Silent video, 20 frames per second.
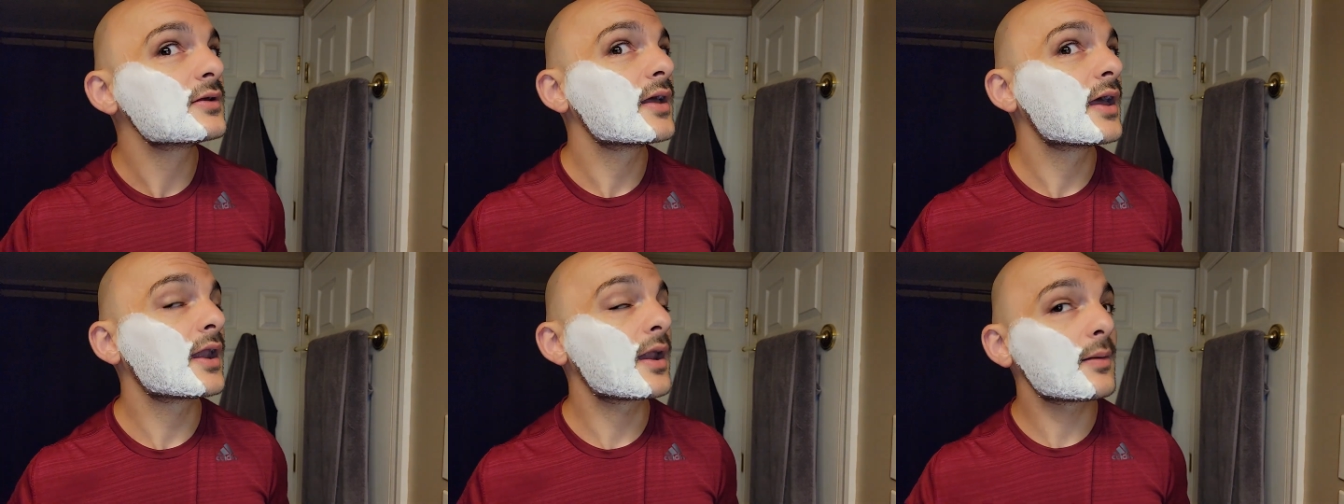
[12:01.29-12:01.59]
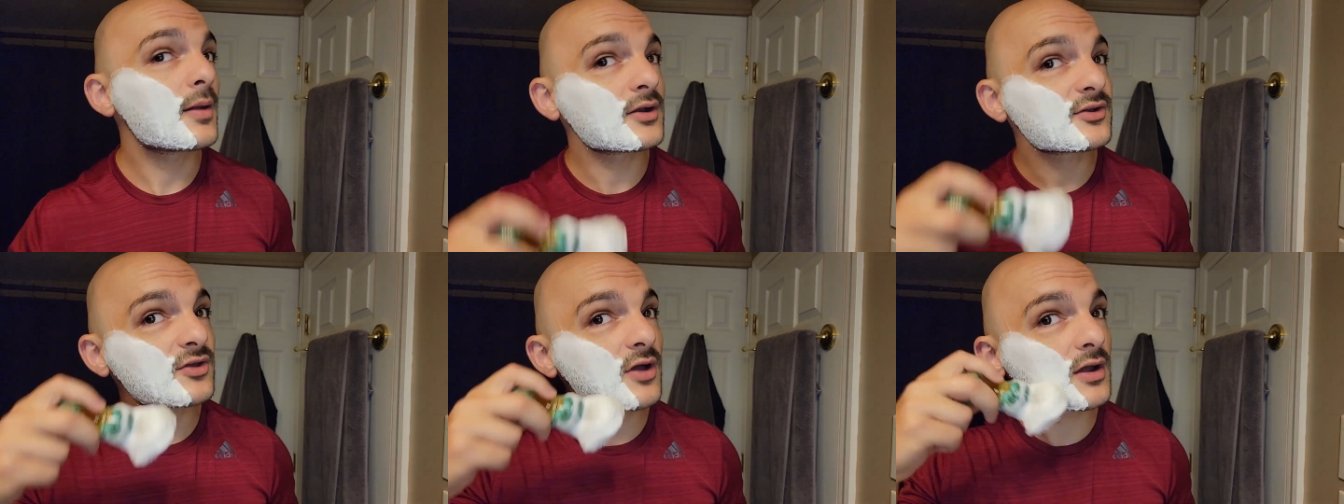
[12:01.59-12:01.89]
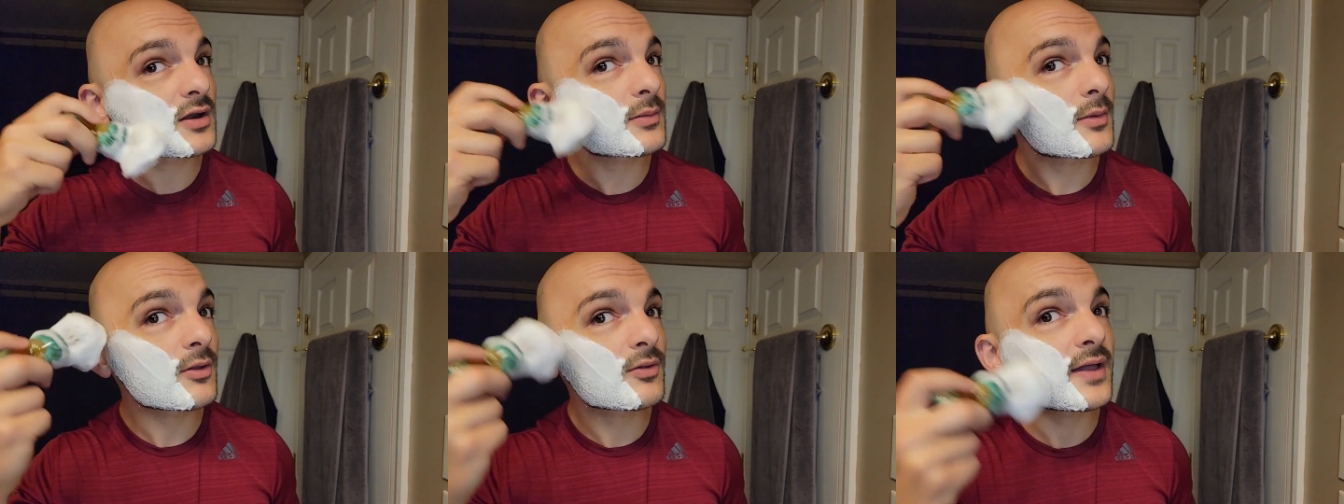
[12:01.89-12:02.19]
And I'm not
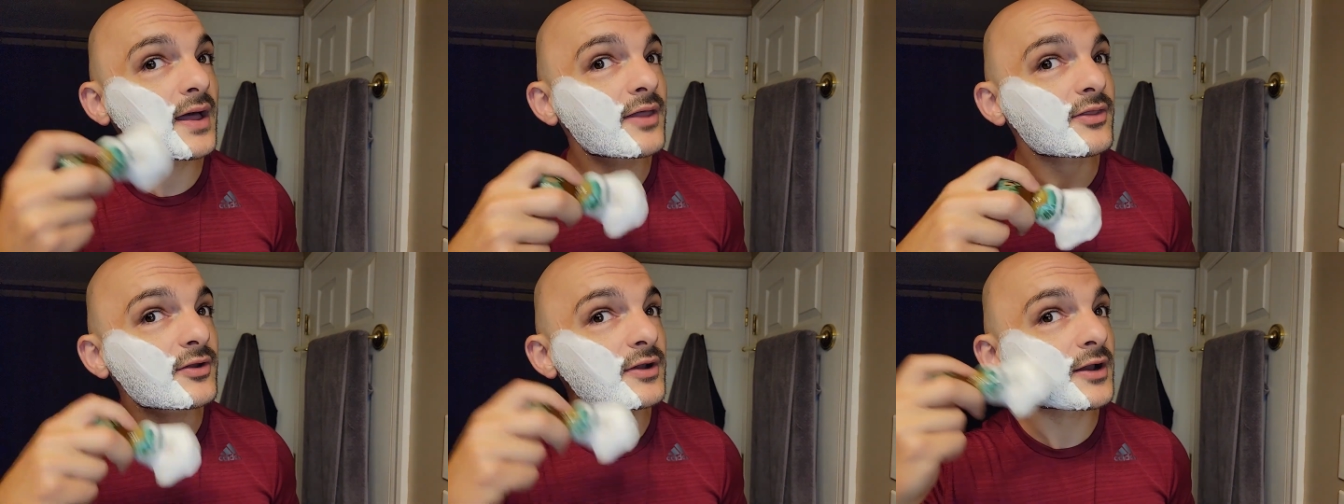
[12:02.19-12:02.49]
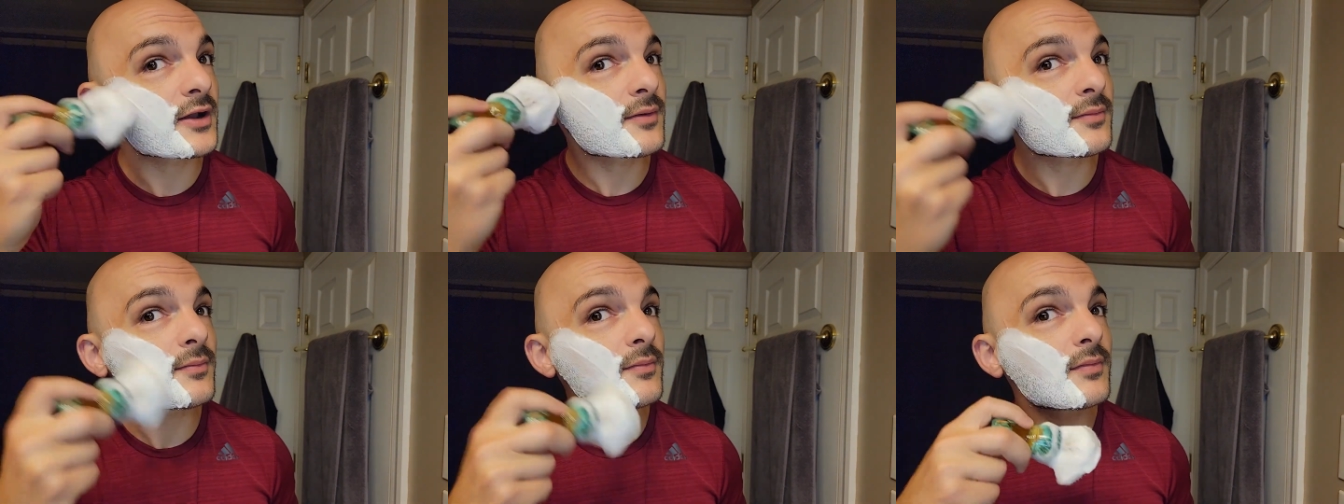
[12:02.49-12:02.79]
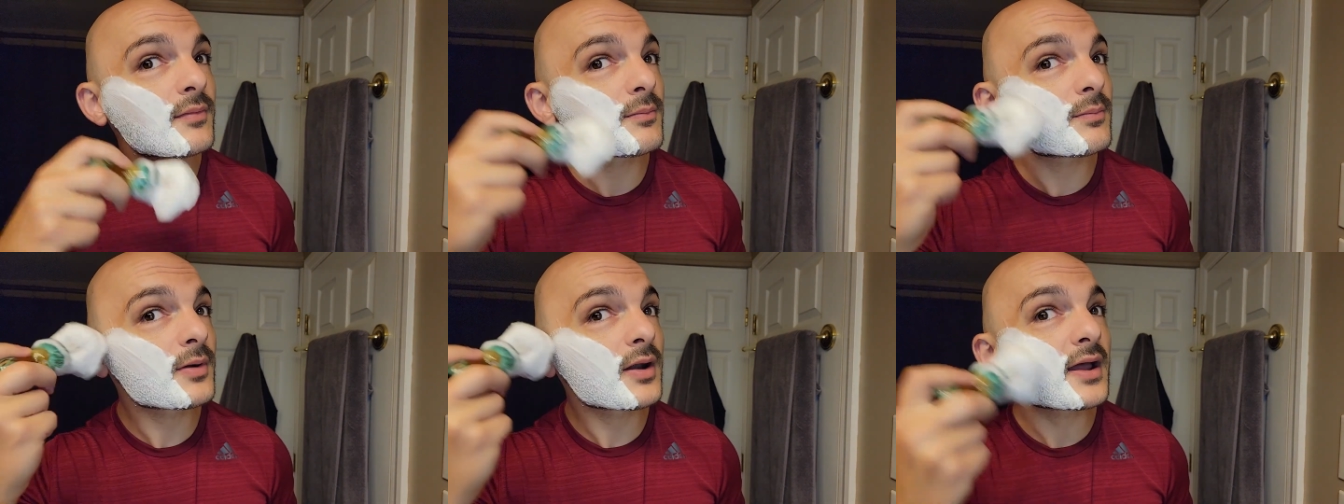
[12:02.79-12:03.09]
talking about lather here,
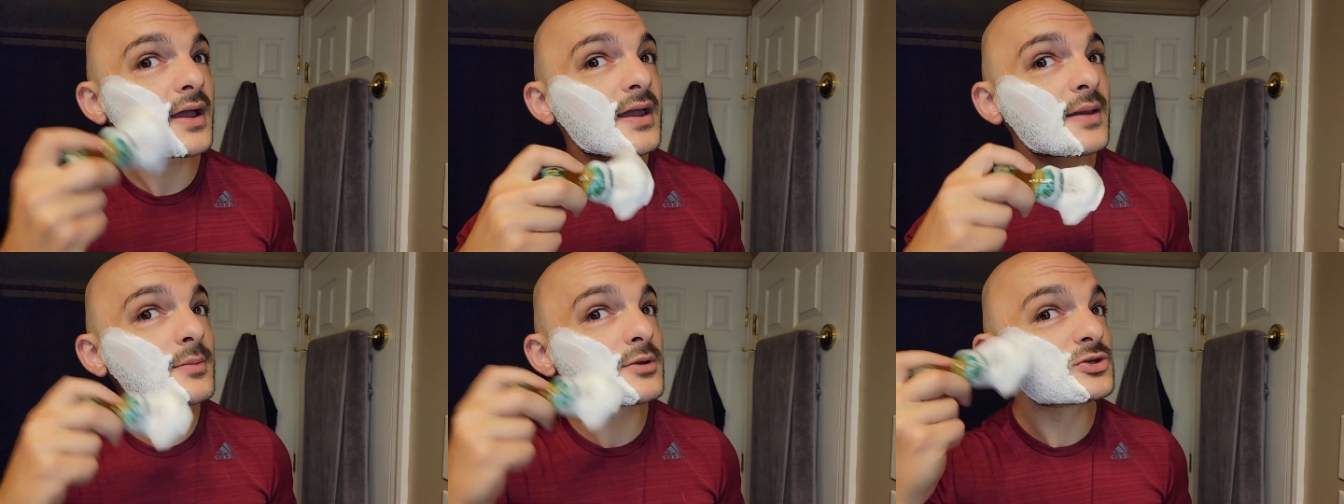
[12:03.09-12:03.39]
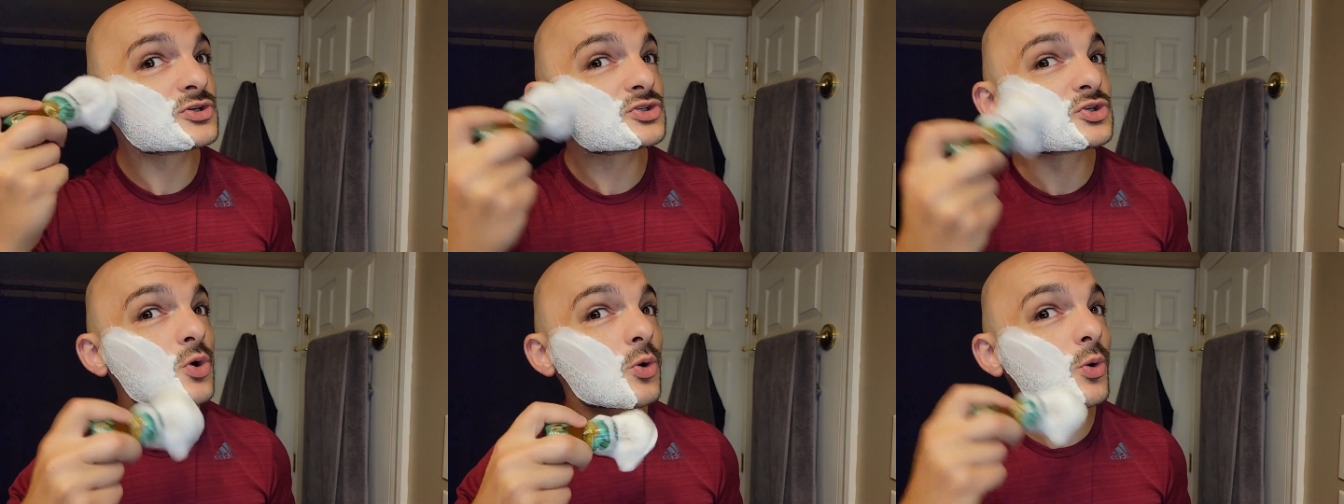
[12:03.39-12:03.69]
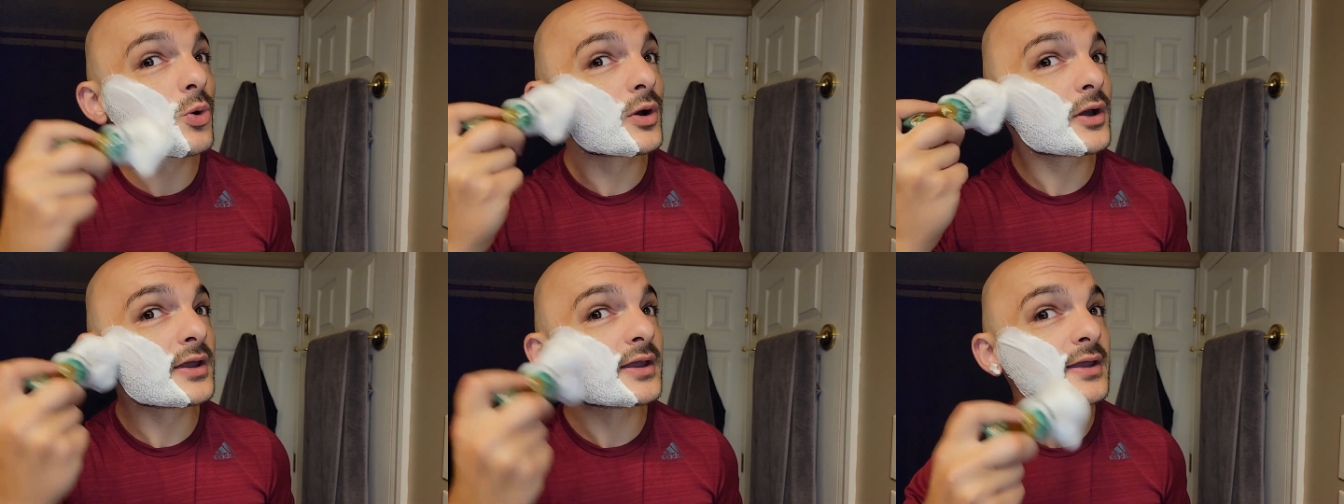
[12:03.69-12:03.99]
but I am
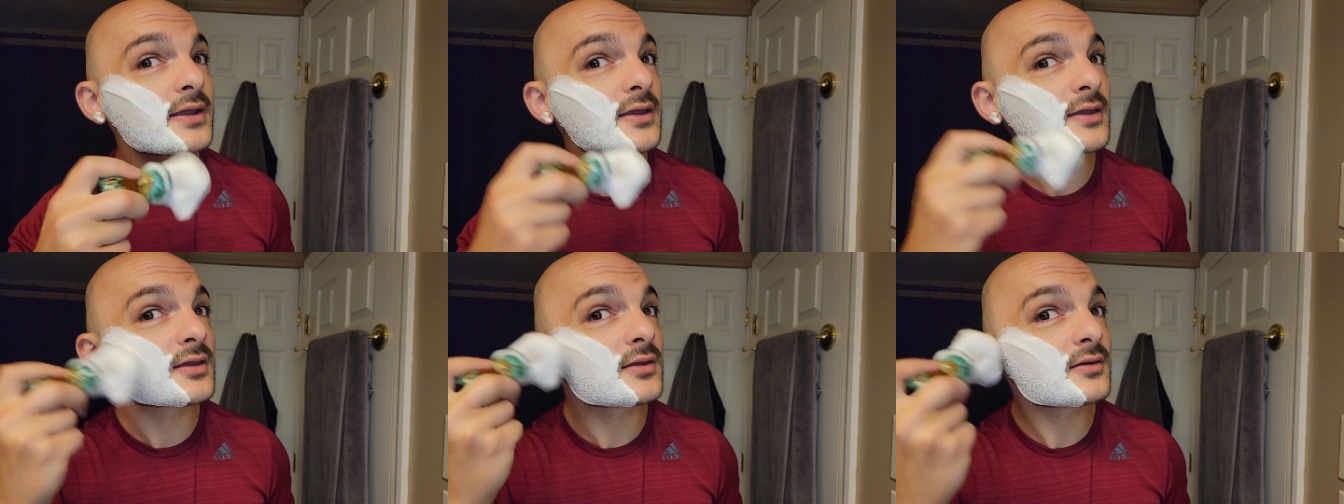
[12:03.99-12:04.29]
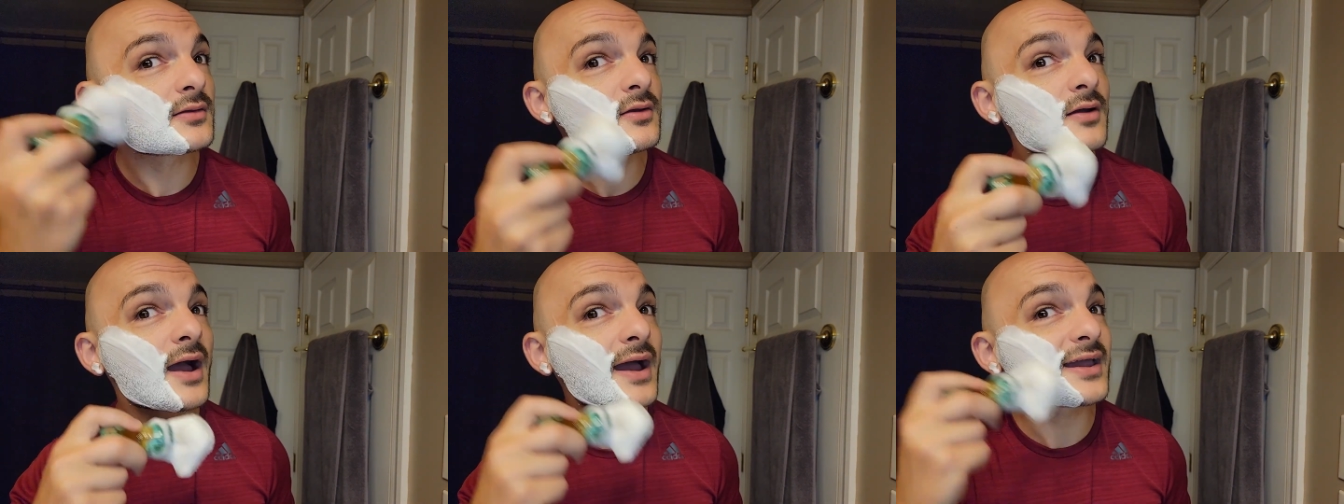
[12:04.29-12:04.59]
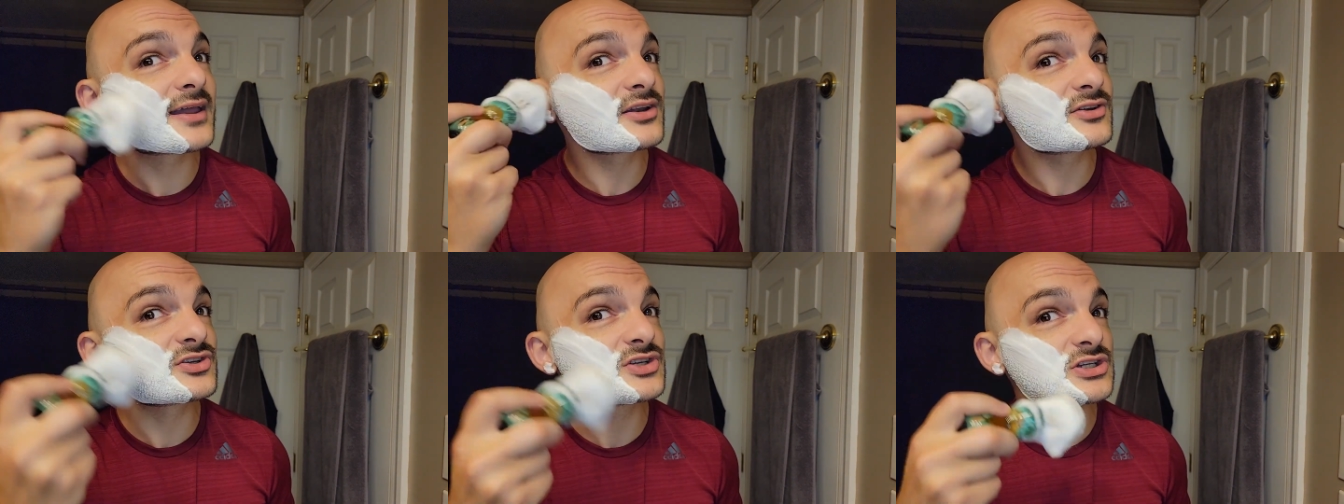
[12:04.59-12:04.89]
enjoying, I
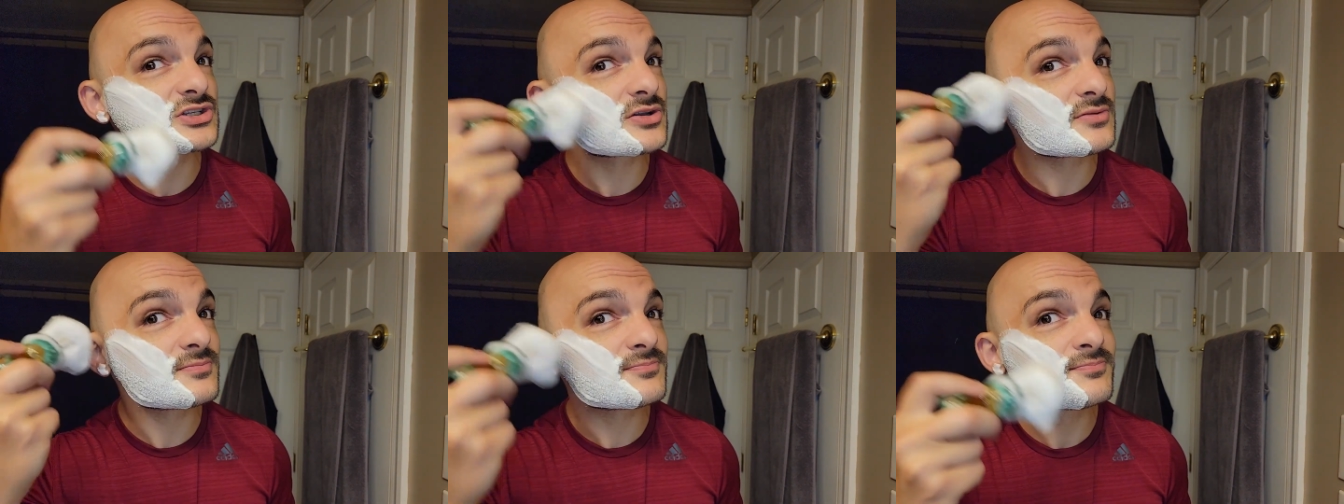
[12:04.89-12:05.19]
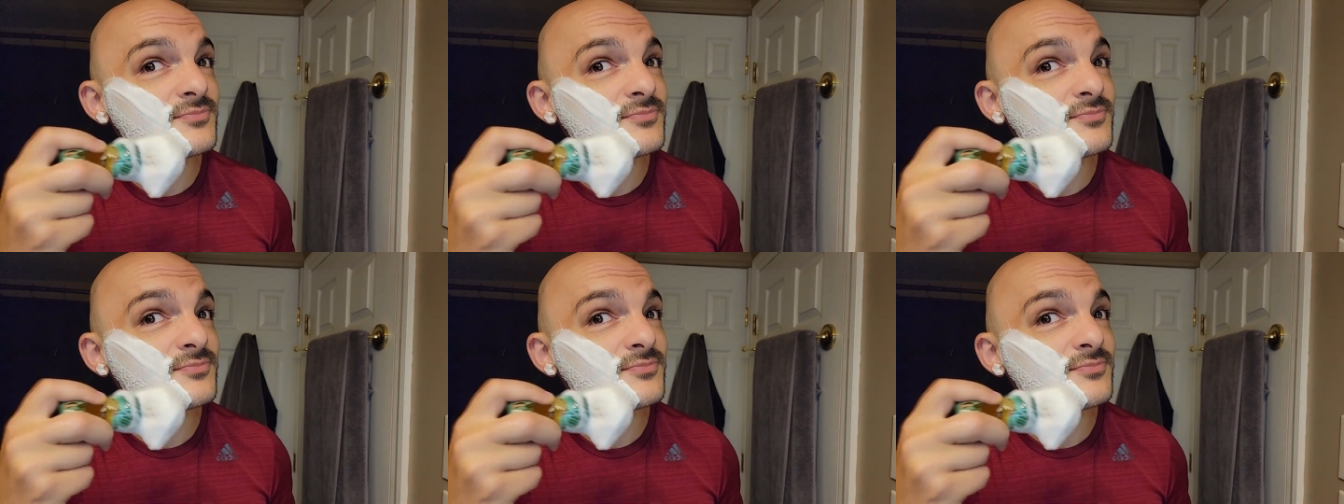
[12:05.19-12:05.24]
could just,